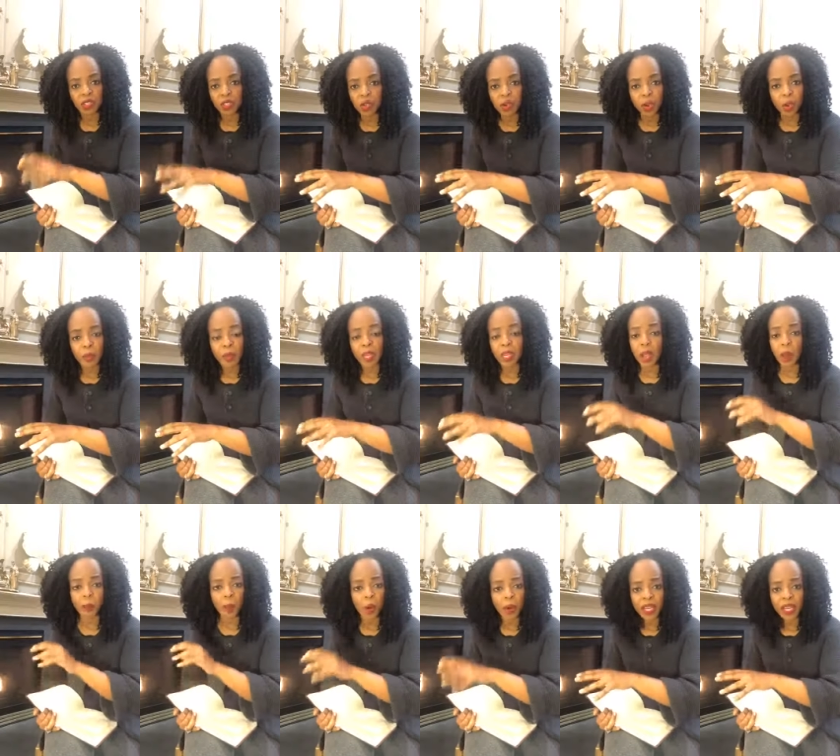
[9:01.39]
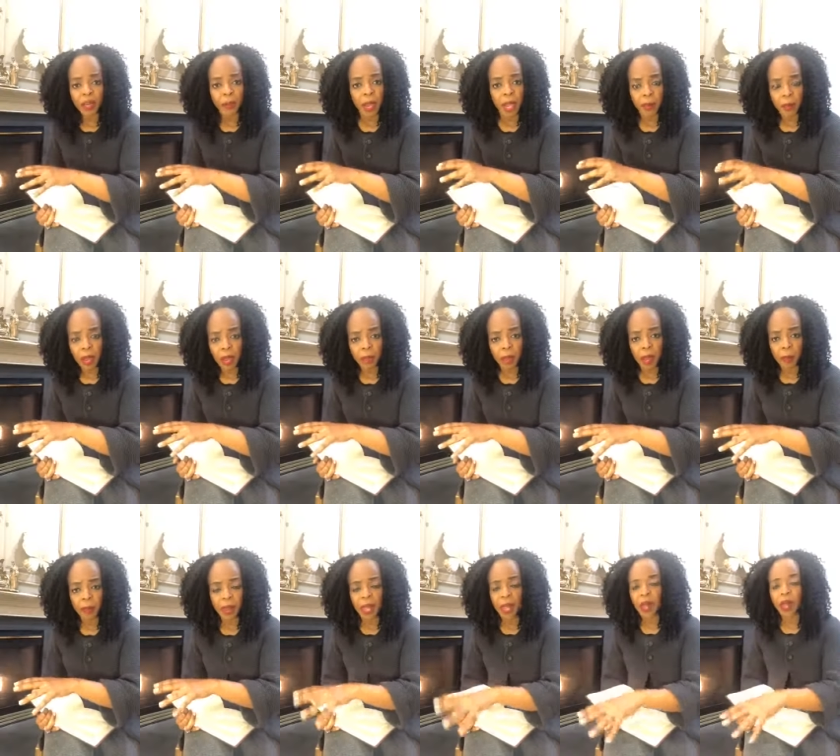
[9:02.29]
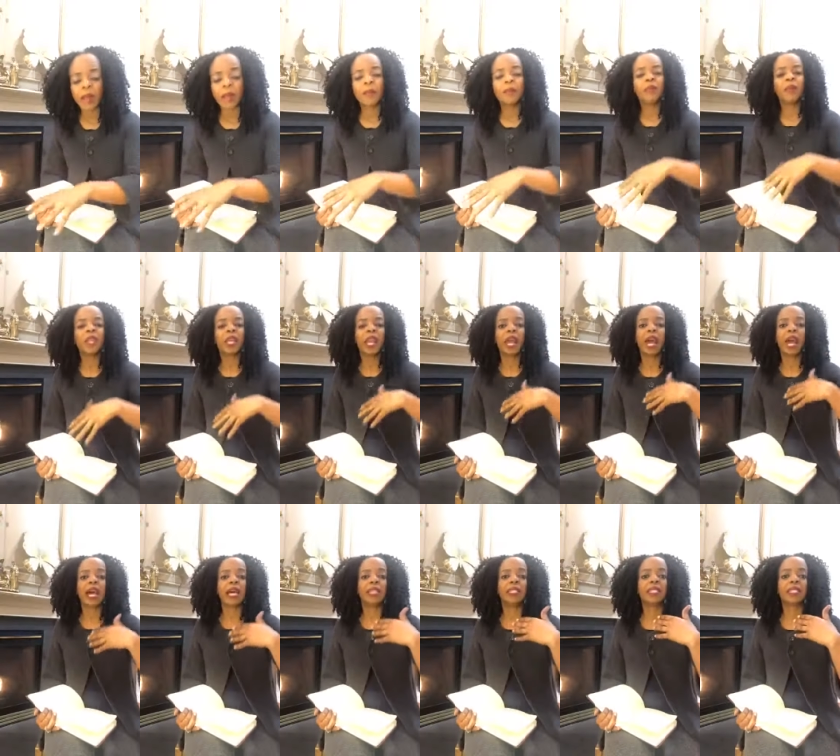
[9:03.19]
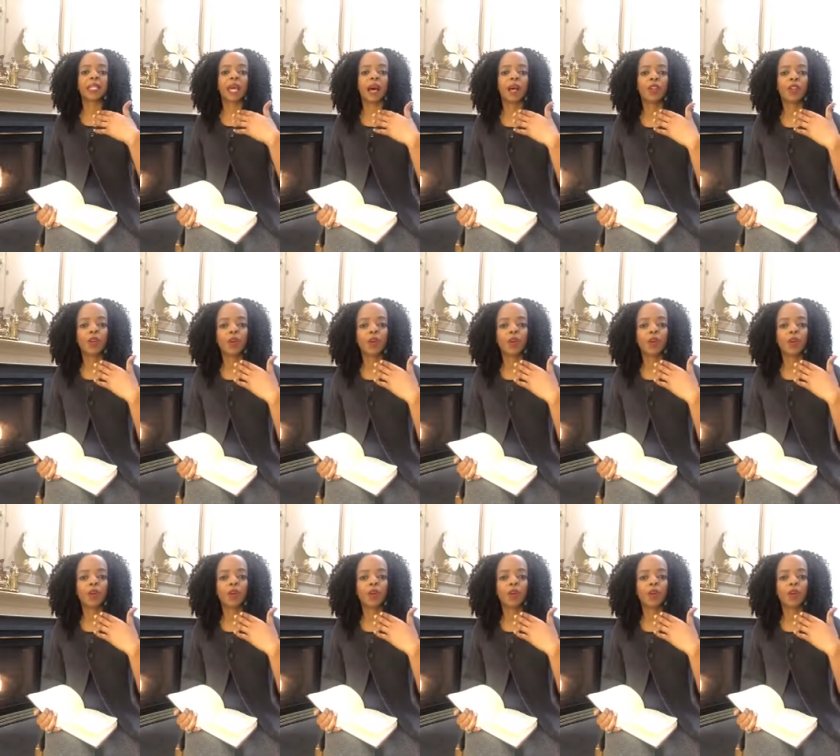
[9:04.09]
steering committee appointed by blah blah blah and uh, you